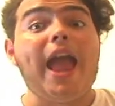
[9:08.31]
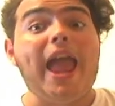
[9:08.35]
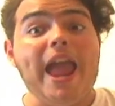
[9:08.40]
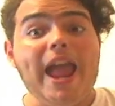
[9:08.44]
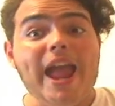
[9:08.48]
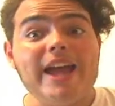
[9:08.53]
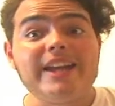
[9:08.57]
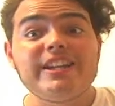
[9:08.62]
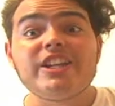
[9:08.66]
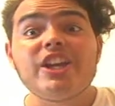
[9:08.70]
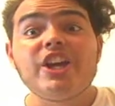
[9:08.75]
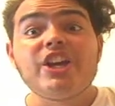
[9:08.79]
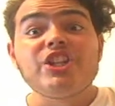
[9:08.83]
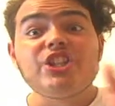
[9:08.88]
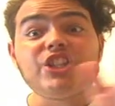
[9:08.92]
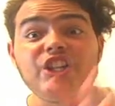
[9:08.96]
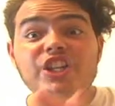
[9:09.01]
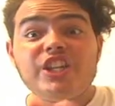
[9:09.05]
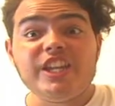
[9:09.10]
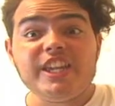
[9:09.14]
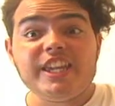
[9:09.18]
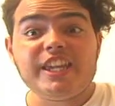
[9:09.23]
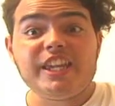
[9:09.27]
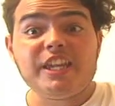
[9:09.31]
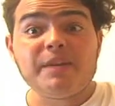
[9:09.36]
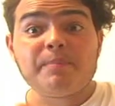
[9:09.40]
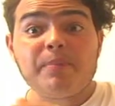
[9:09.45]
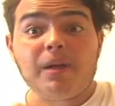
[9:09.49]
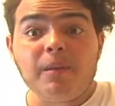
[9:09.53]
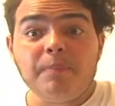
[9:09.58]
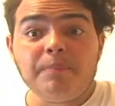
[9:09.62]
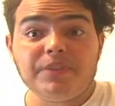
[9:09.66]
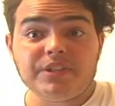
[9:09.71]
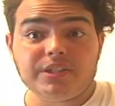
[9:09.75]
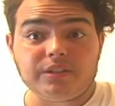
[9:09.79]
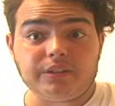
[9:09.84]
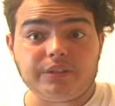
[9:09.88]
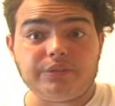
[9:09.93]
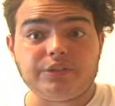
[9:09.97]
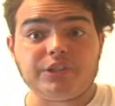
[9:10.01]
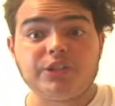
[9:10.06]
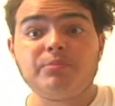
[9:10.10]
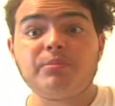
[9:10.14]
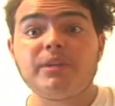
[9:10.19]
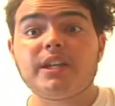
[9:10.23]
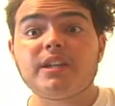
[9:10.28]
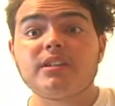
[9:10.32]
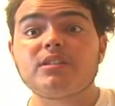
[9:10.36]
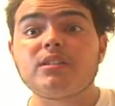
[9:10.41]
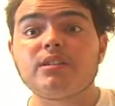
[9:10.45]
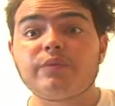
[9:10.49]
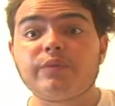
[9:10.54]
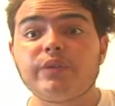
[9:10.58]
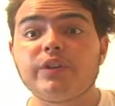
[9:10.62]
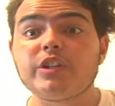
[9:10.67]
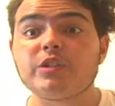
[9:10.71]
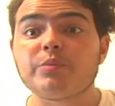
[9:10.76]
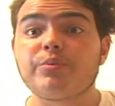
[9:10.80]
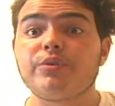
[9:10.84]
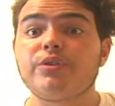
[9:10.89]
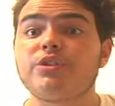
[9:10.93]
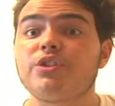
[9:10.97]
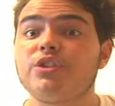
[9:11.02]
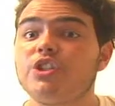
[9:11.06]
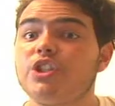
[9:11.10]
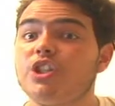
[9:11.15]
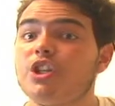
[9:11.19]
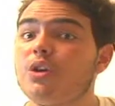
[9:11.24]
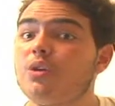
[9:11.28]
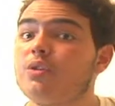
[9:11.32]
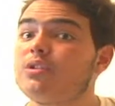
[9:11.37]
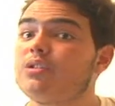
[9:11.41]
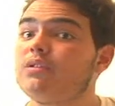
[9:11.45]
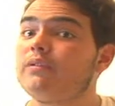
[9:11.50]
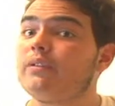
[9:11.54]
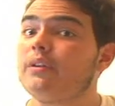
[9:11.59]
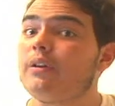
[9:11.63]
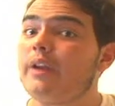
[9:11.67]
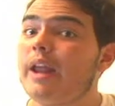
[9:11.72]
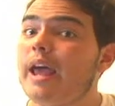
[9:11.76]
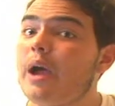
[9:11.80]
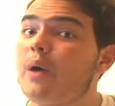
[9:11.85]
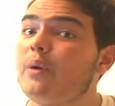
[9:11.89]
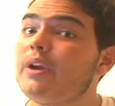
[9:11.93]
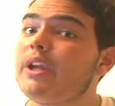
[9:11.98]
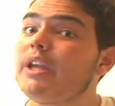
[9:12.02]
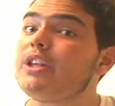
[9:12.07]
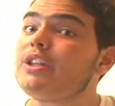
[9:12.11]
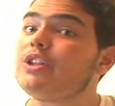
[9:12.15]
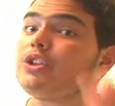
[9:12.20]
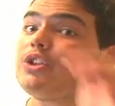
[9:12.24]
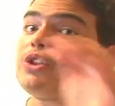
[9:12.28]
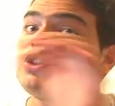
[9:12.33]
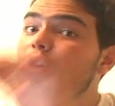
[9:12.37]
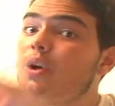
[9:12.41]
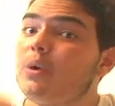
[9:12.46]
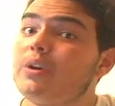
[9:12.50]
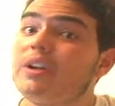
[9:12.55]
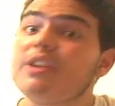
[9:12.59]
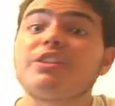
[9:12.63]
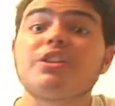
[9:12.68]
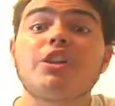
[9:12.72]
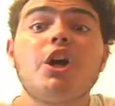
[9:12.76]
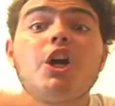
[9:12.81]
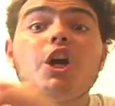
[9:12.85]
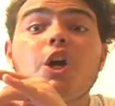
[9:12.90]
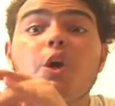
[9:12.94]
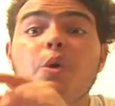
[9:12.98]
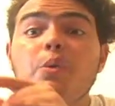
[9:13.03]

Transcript: And she can keep up this illusion because the first person she goes to vote out is Jonas,